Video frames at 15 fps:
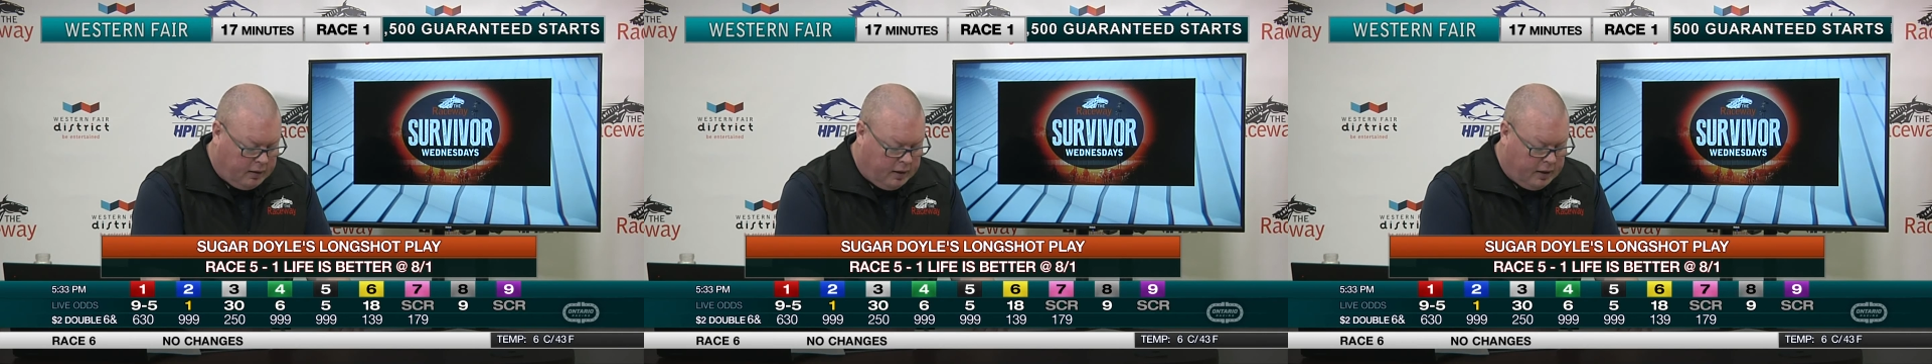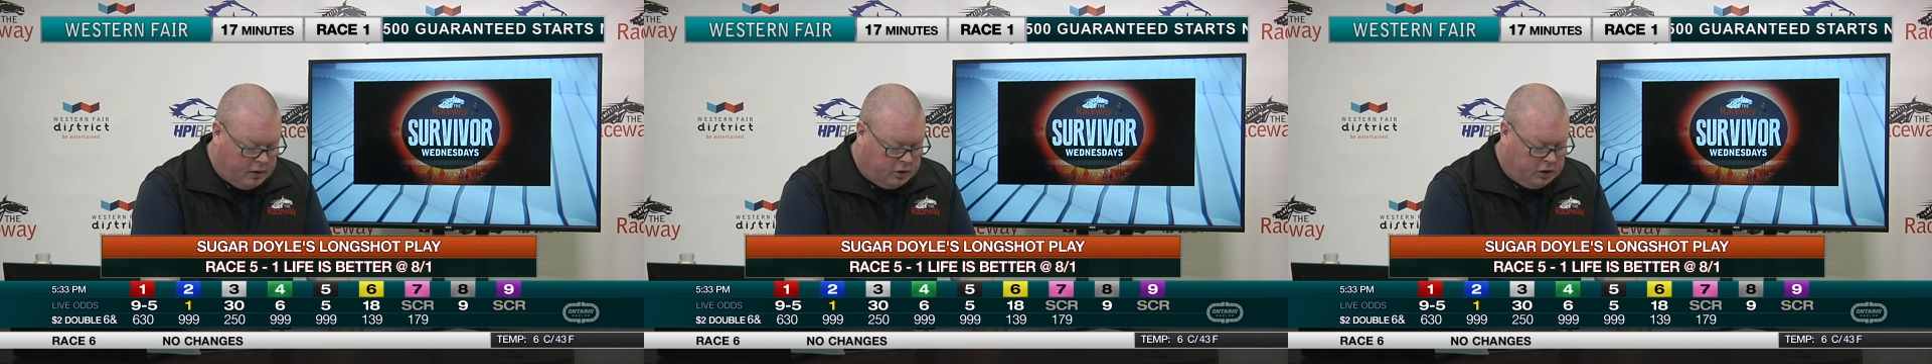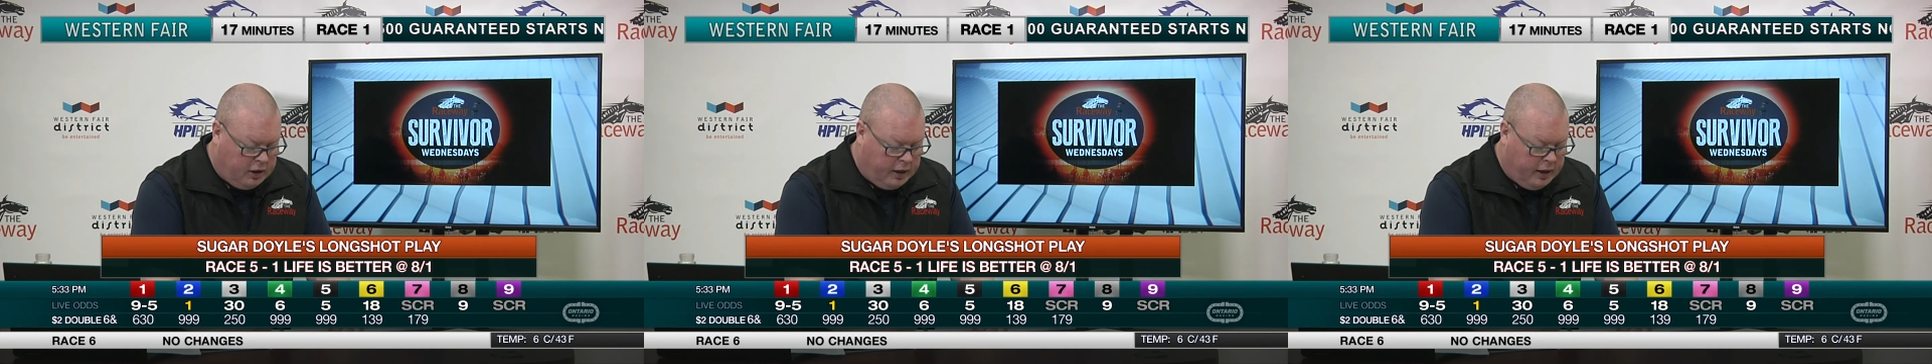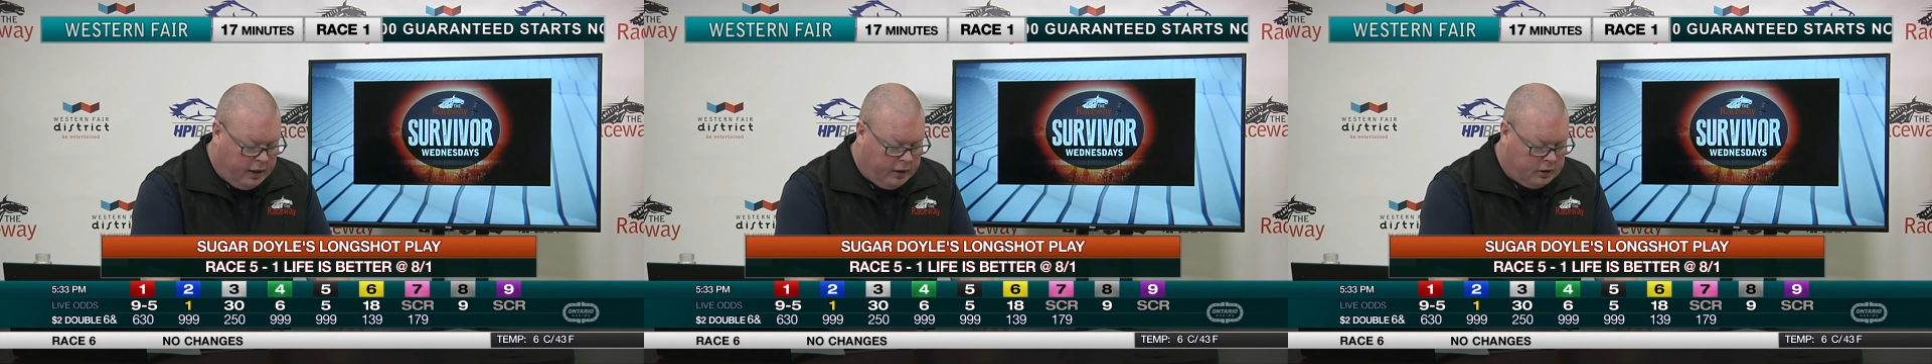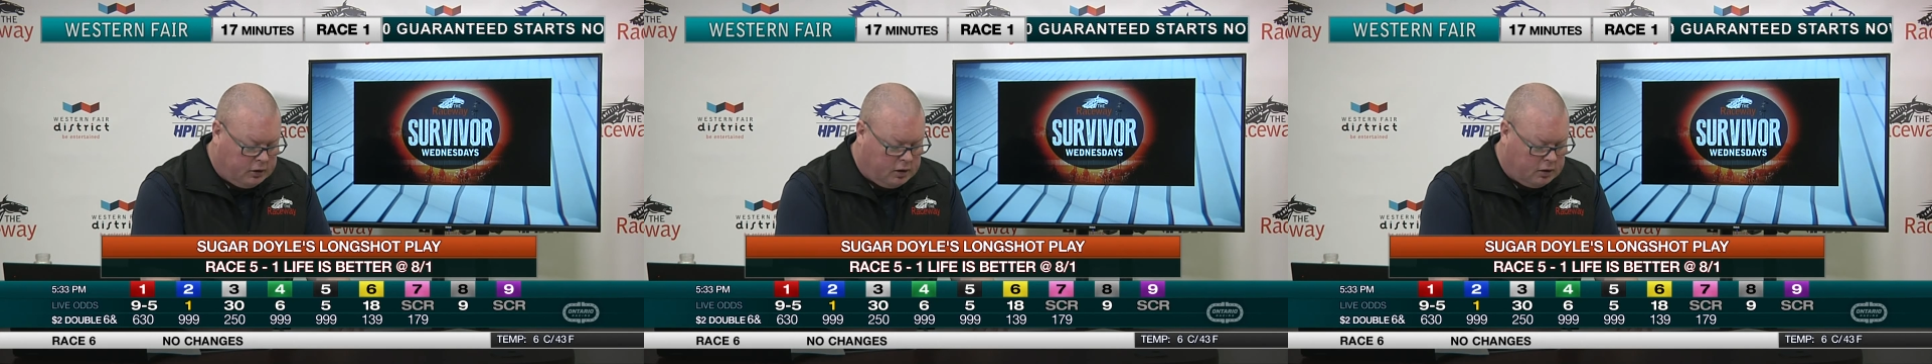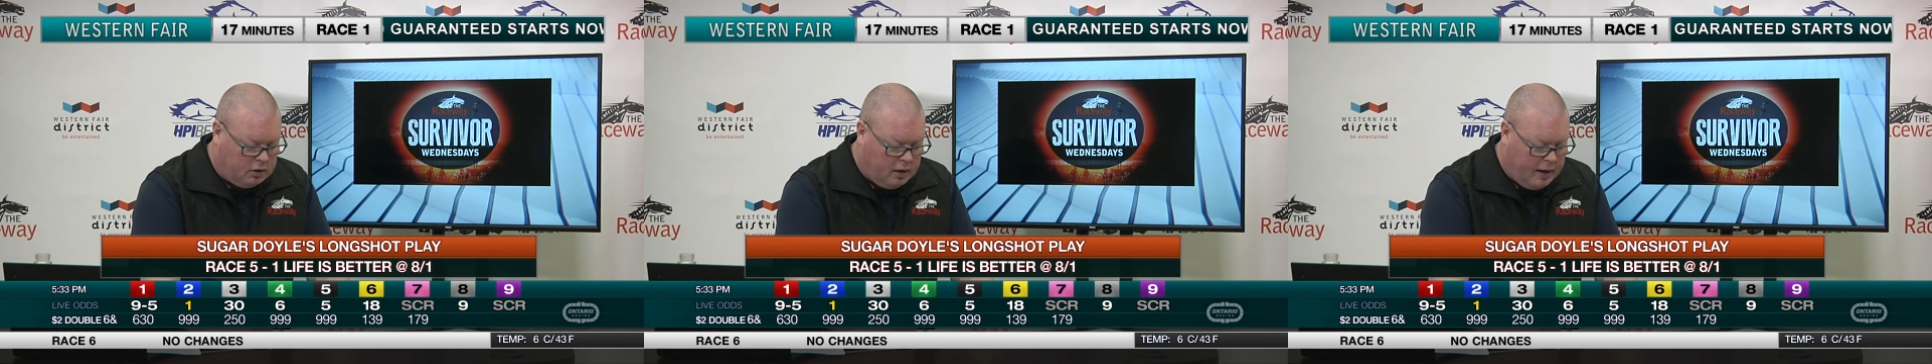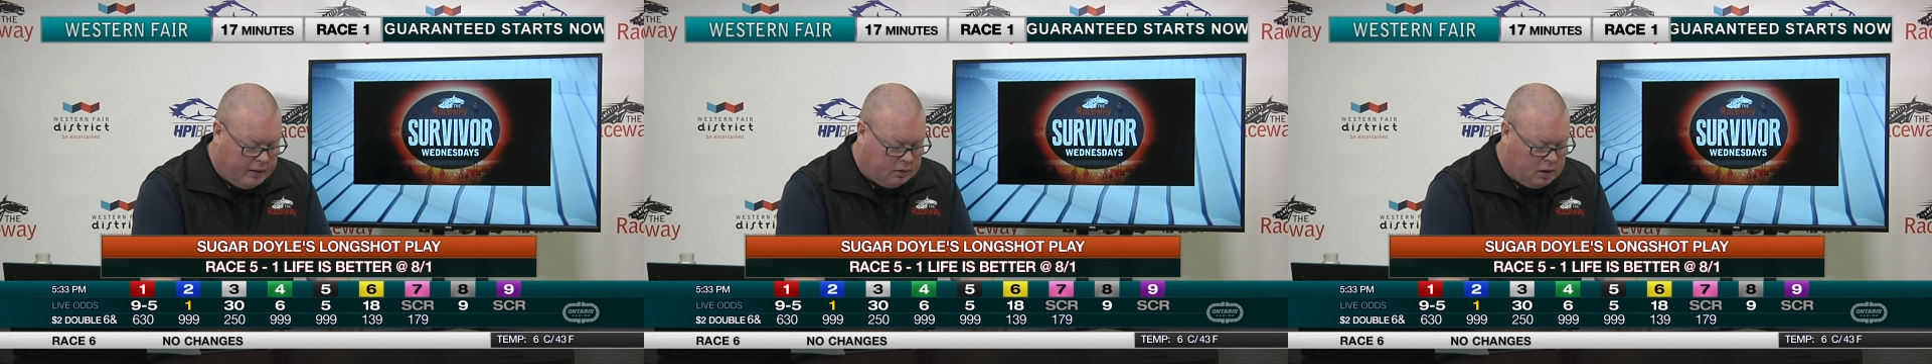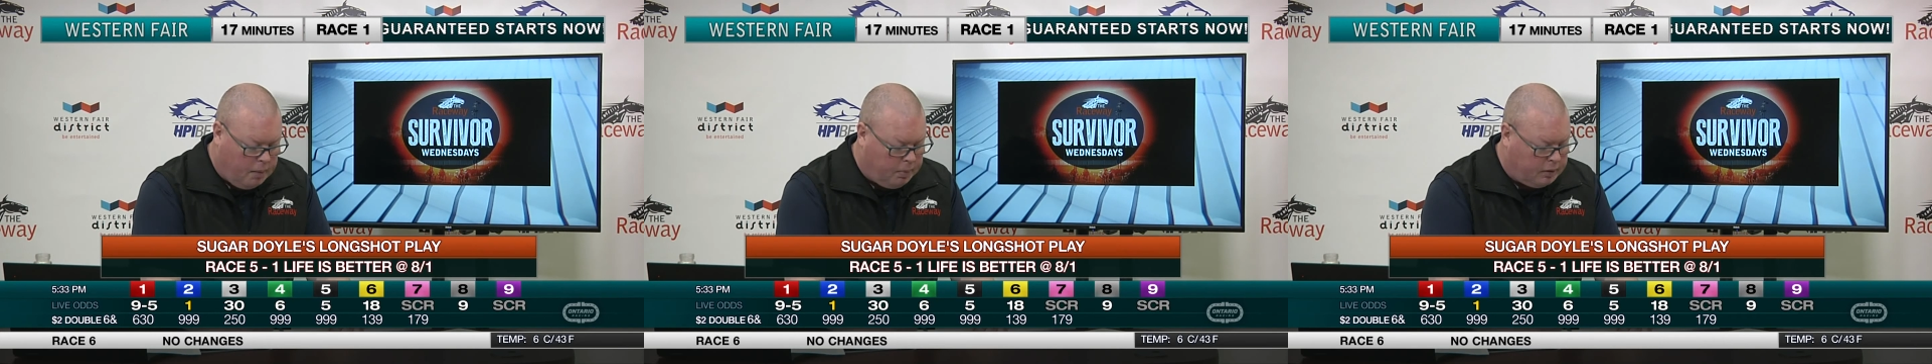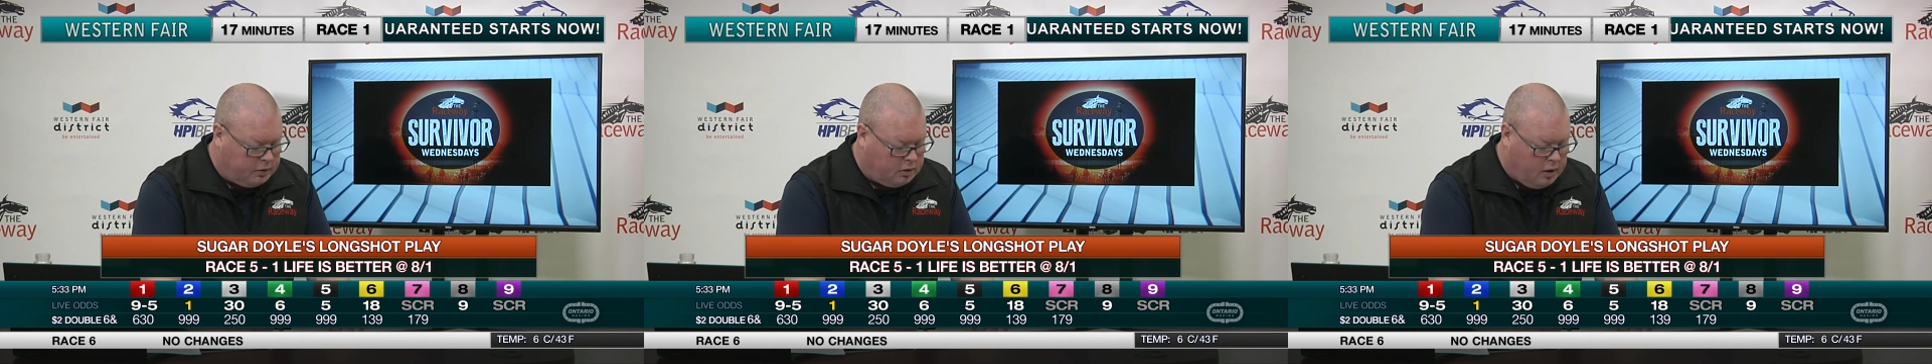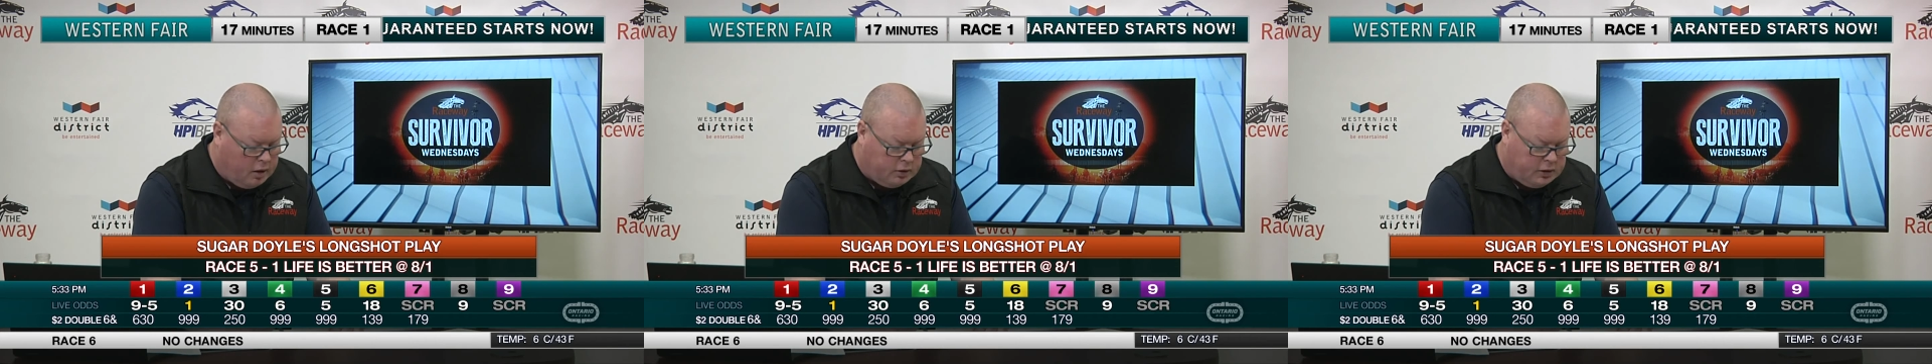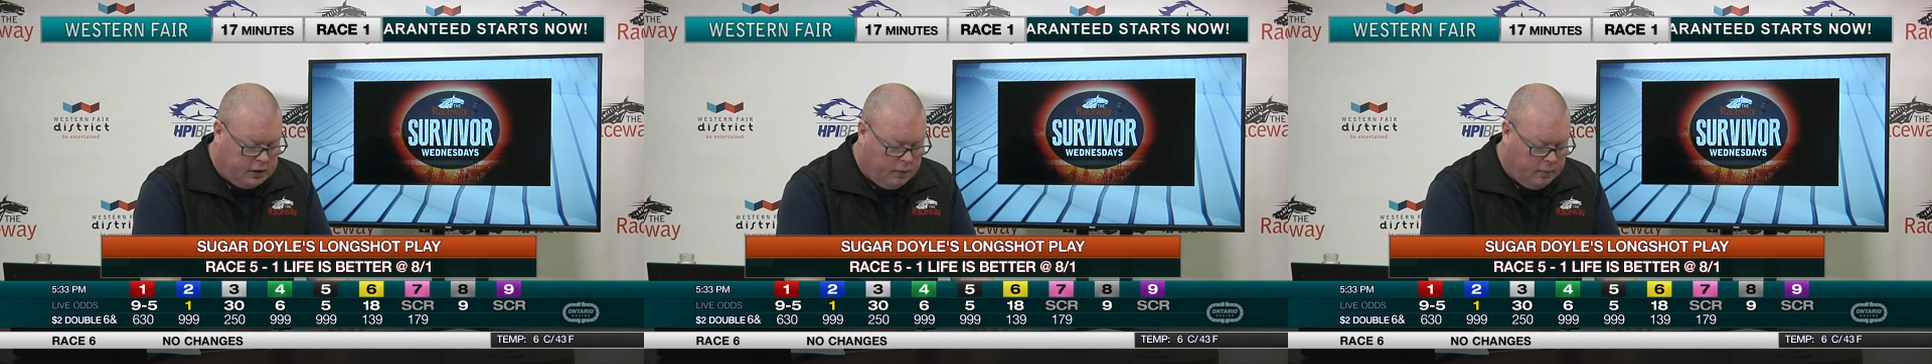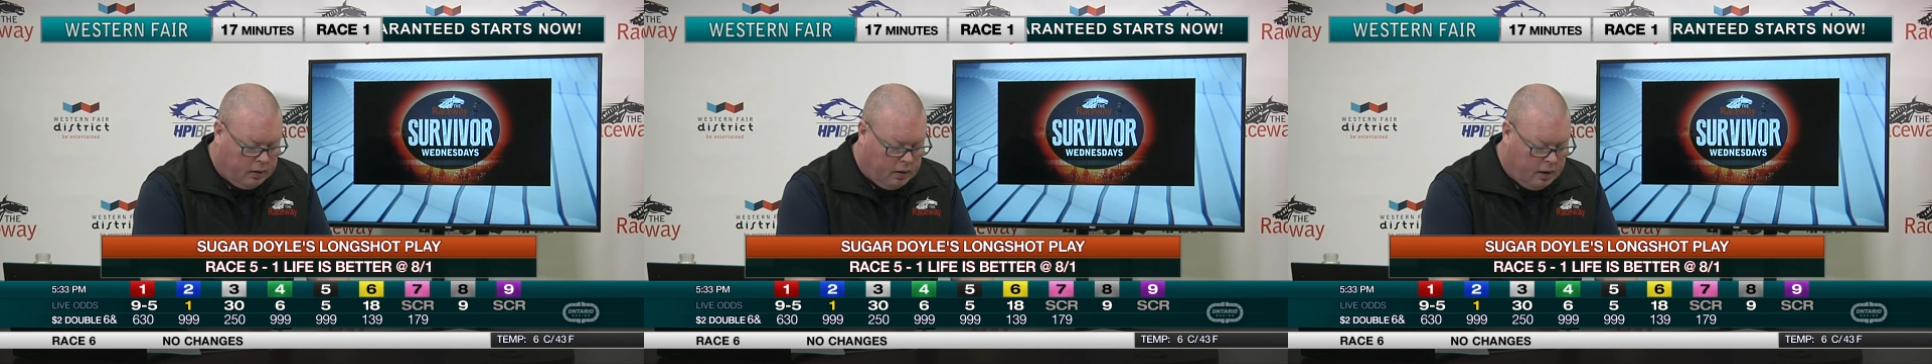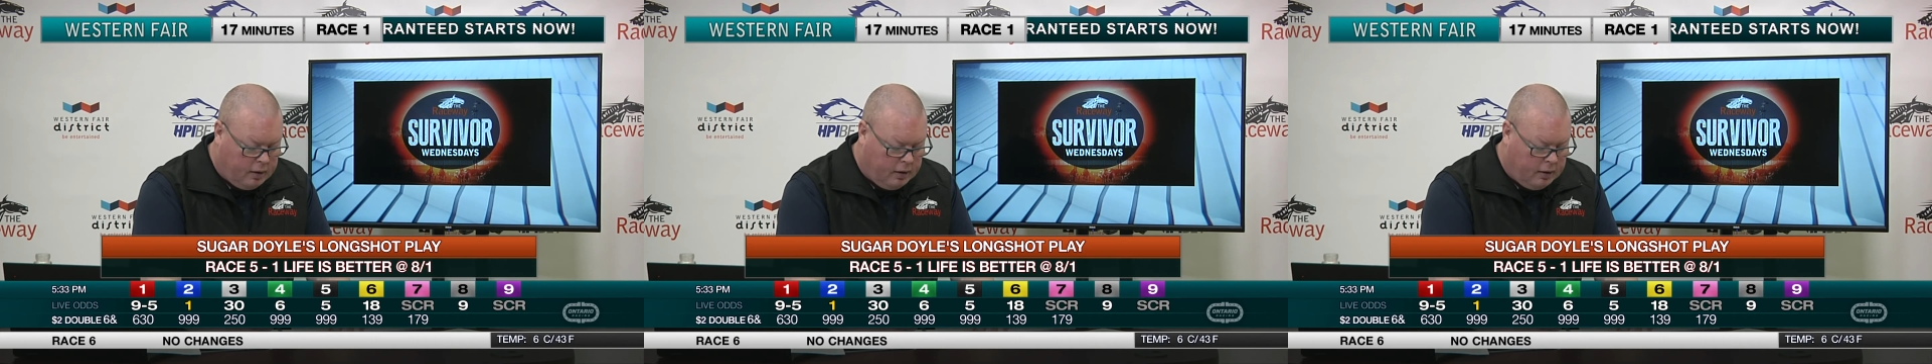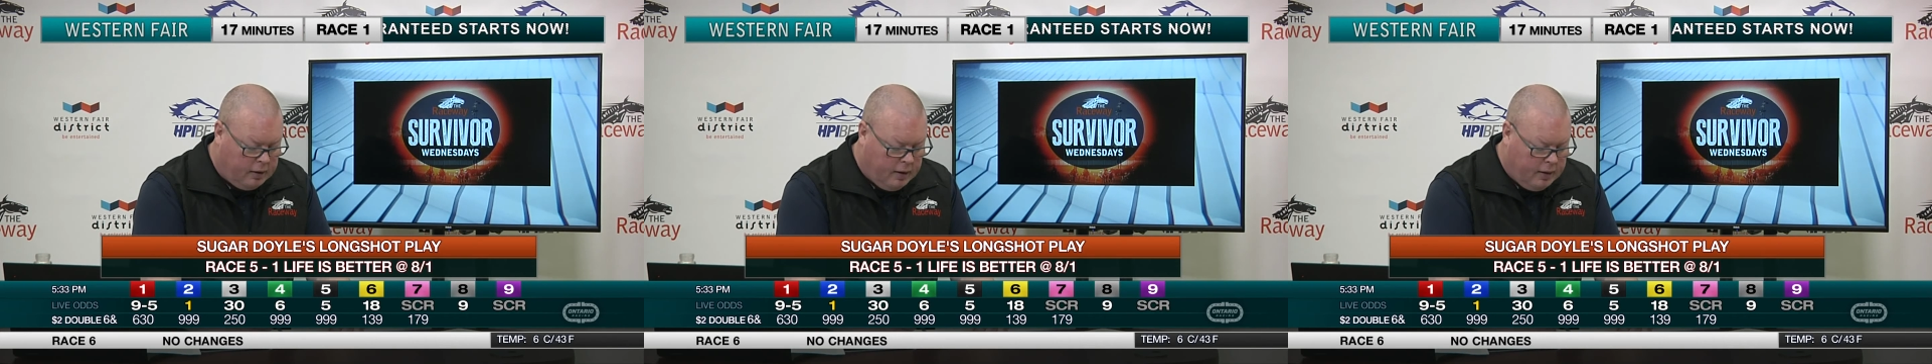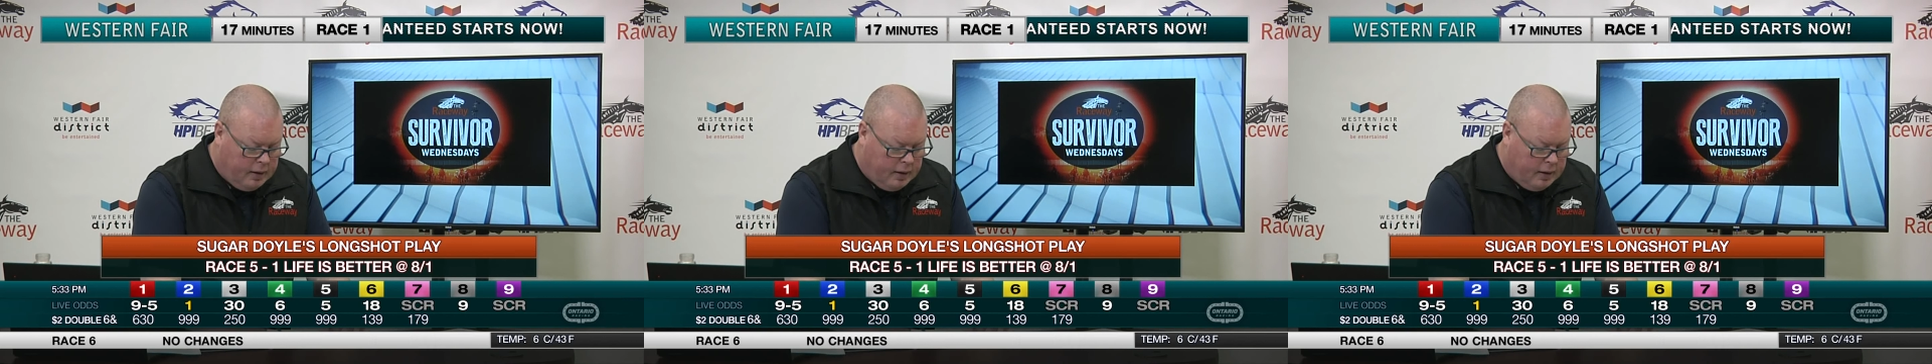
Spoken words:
and change in his last couple of starts here in London.